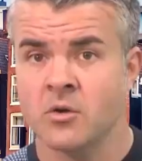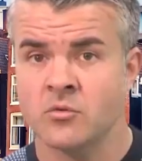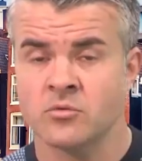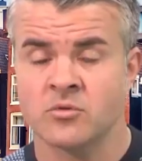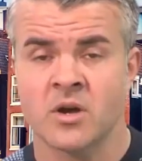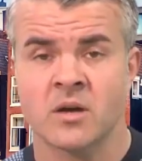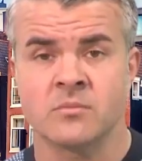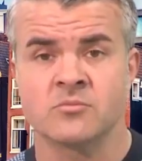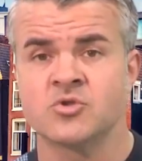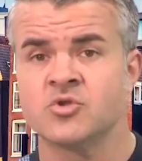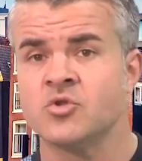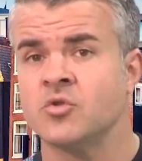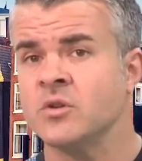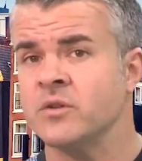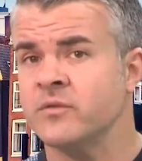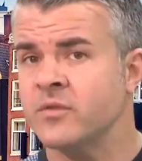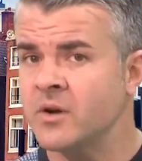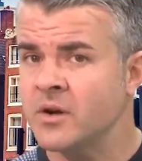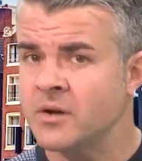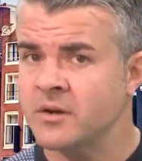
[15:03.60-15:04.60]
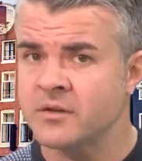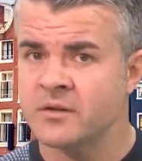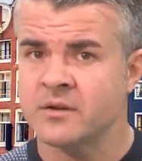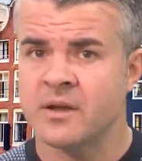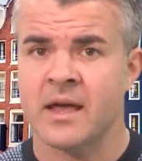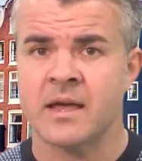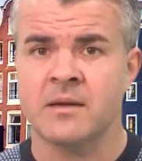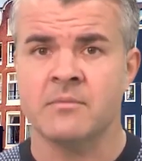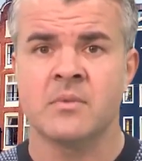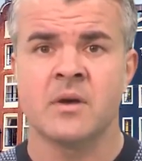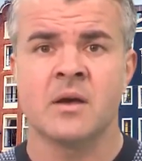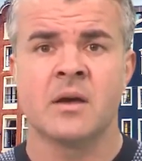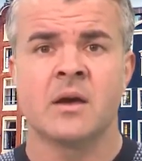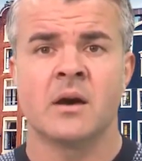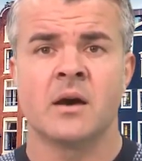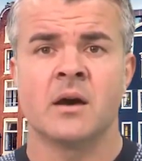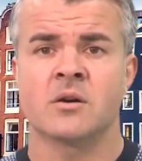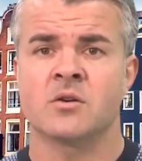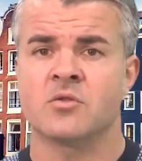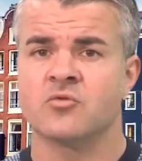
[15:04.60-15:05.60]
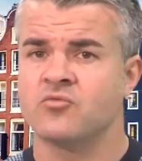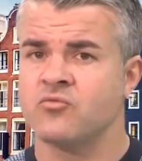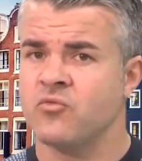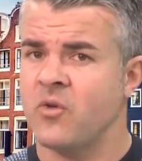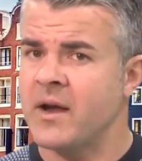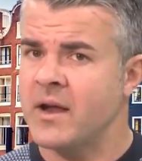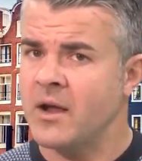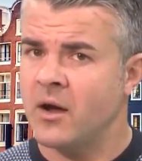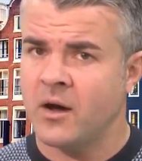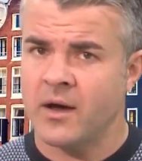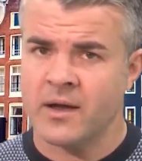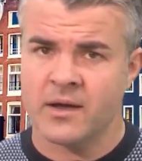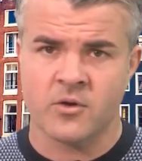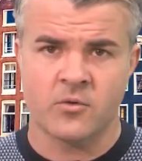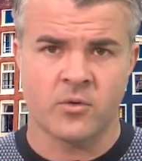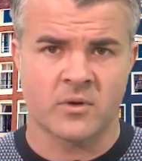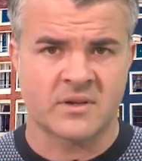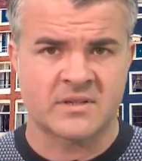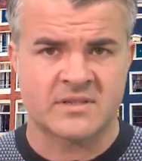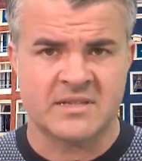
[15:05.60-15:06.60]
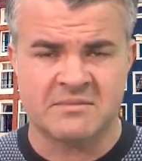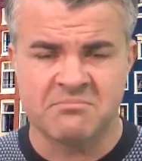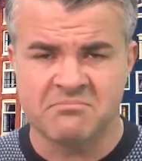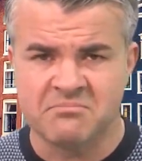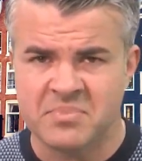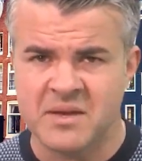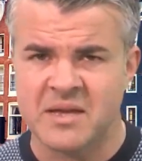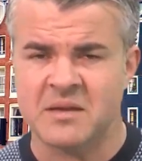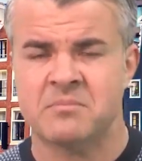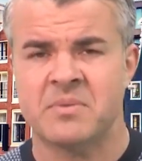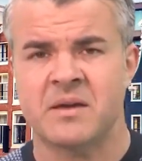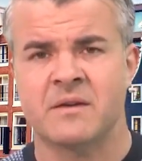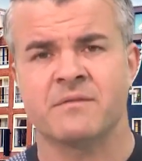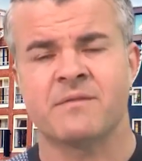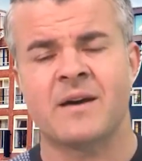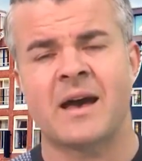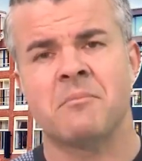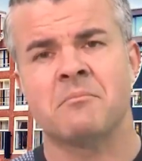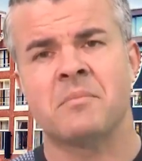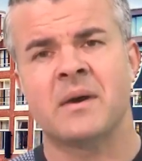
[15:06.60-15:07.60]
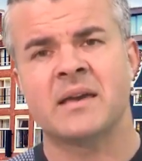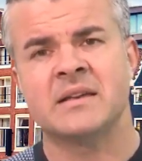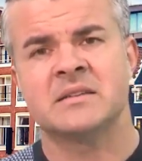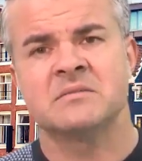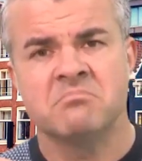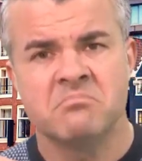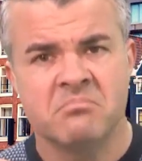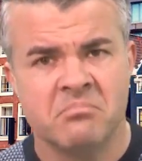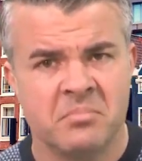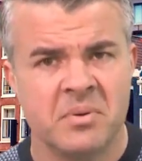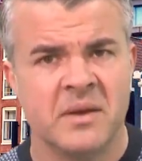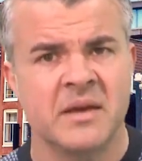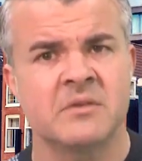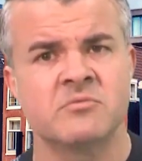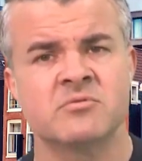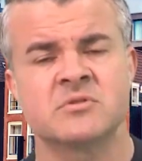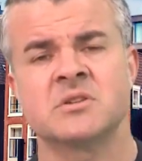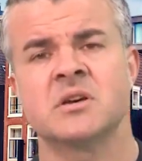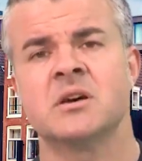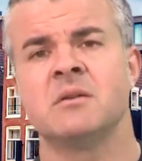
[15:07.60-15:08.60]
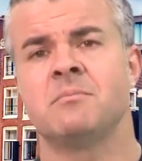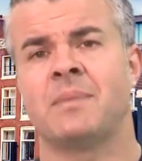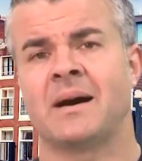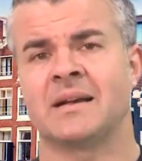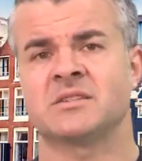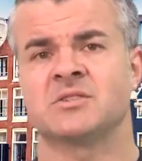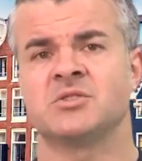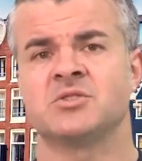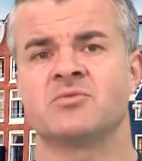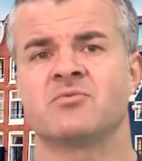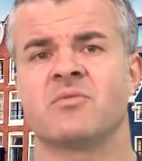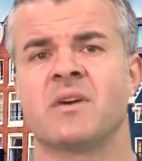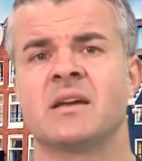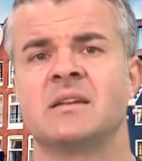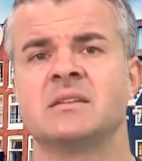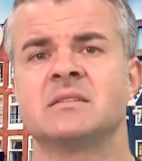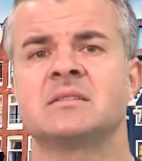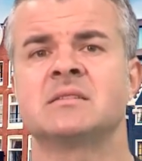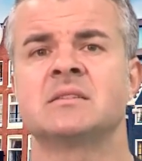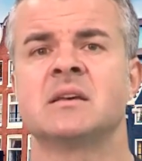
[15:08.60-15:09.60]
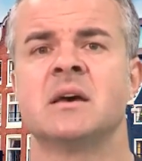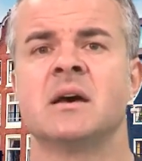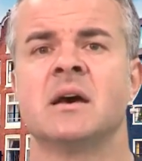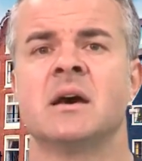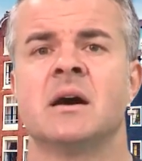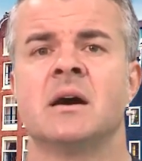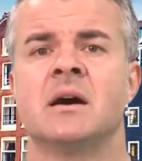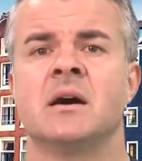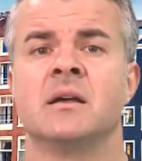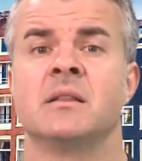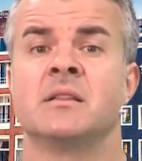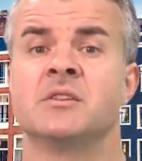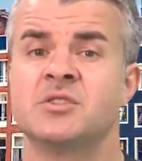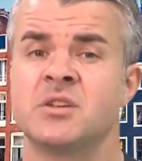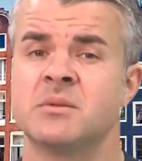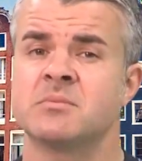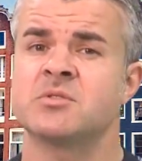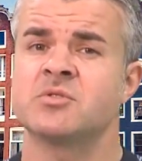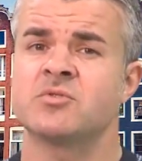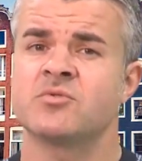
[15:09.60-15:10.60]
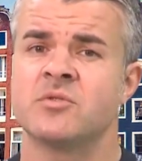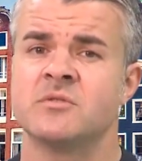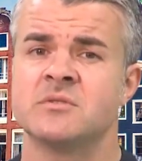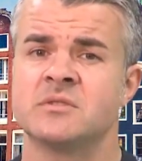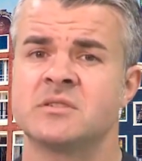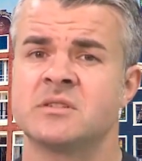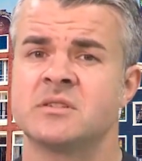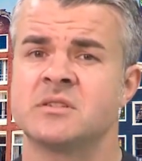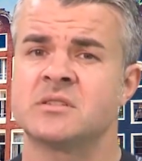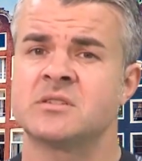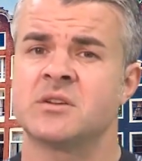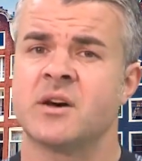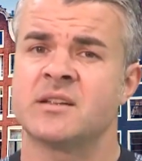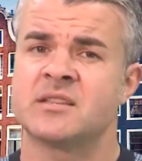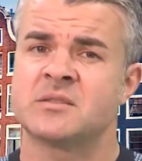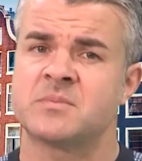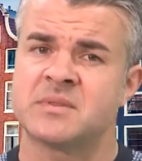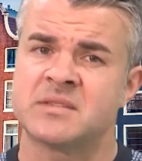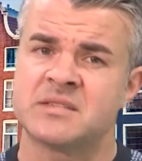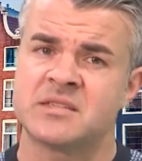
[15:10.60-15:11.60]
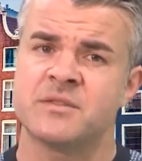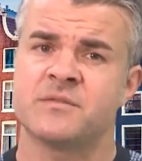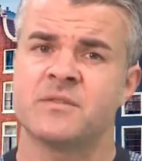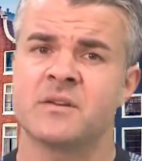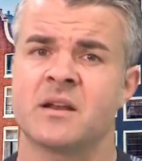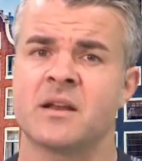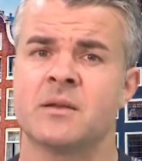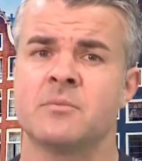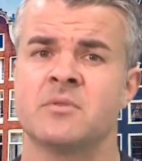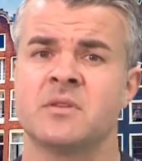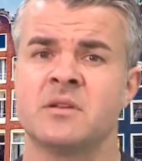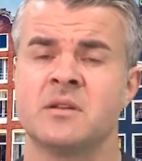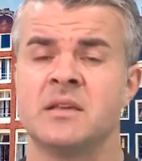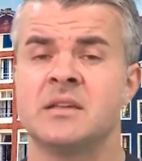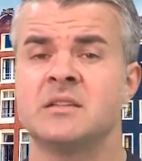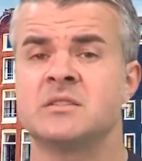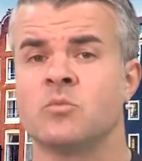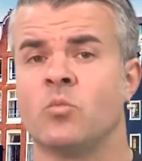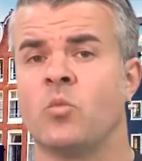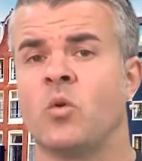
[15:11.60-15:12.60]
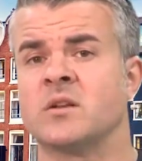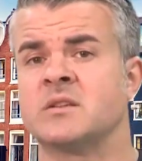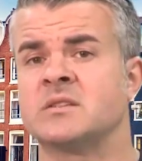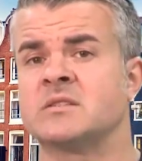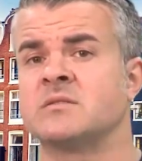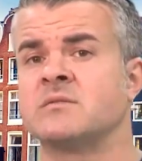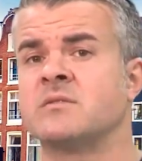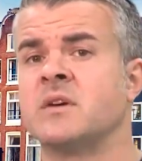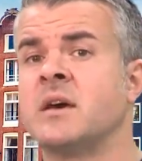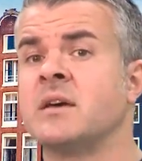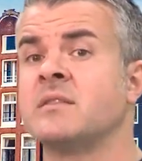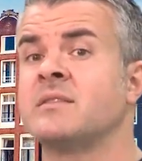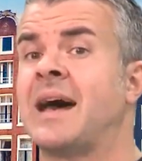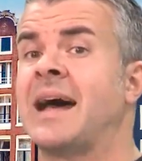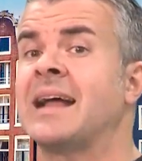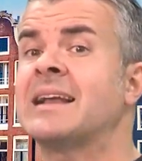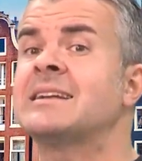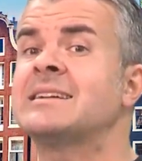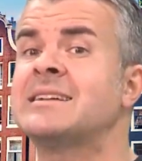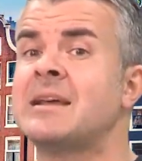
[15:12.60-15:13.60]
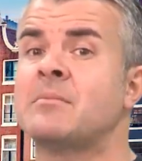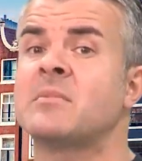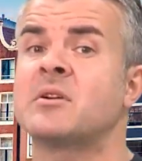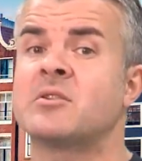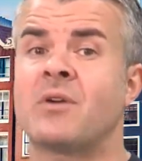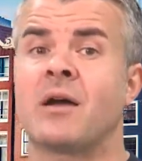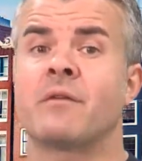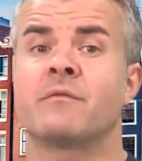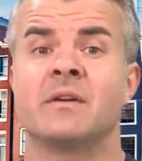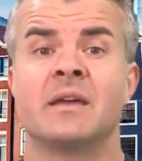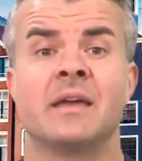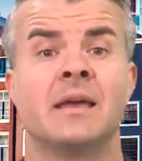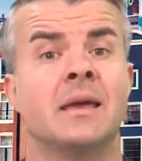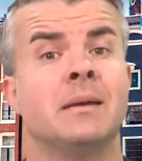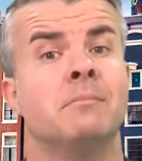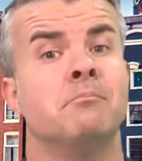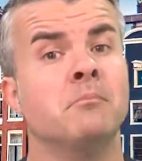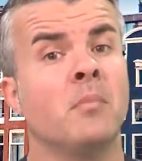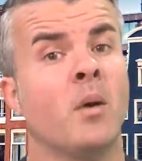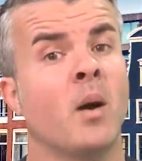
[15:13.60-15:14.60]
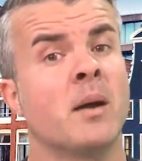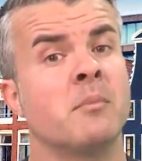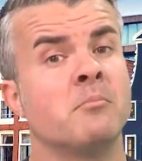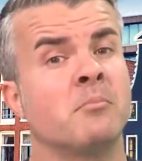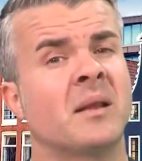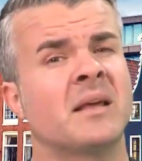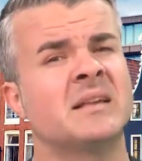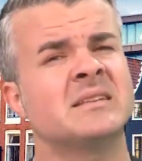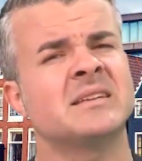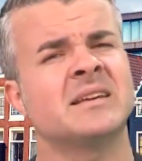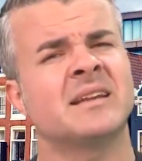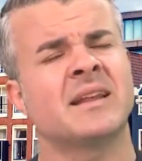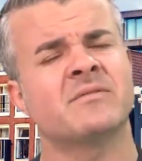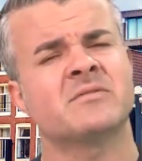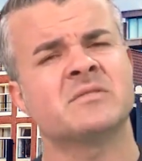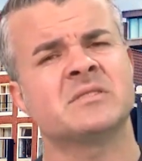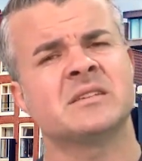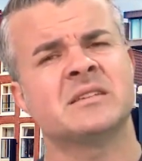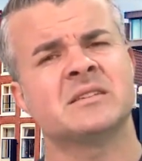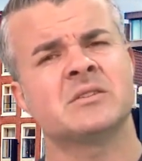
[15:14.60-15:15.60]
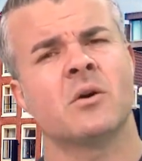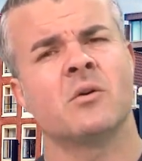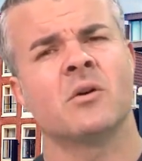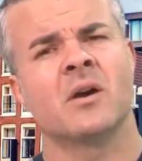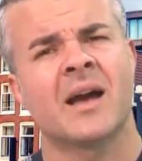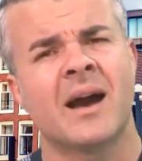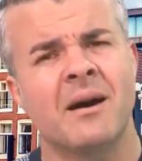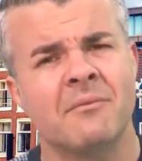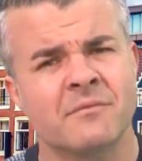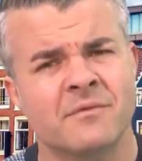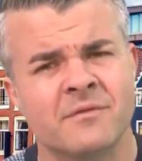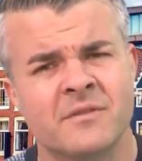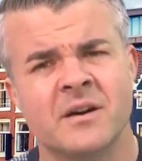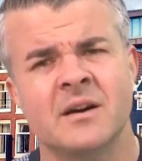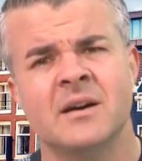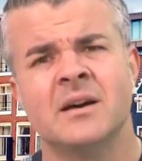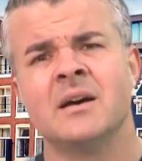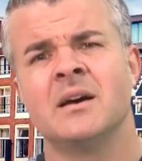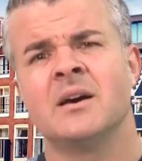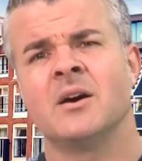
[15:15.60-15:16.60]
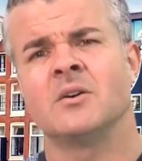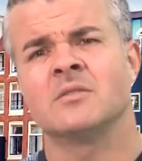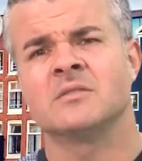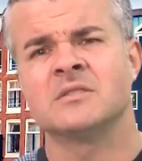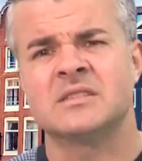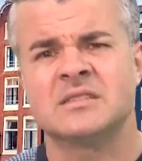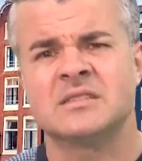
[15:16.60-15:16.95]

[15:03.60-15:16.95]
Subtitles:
older. I'm sure you've heard of the name. Great high quality, big fan base, big return passenger rates. The ships and cruises are designed specifically with the needs and wants of that demographic in mind, placing an emphasis on comfort, on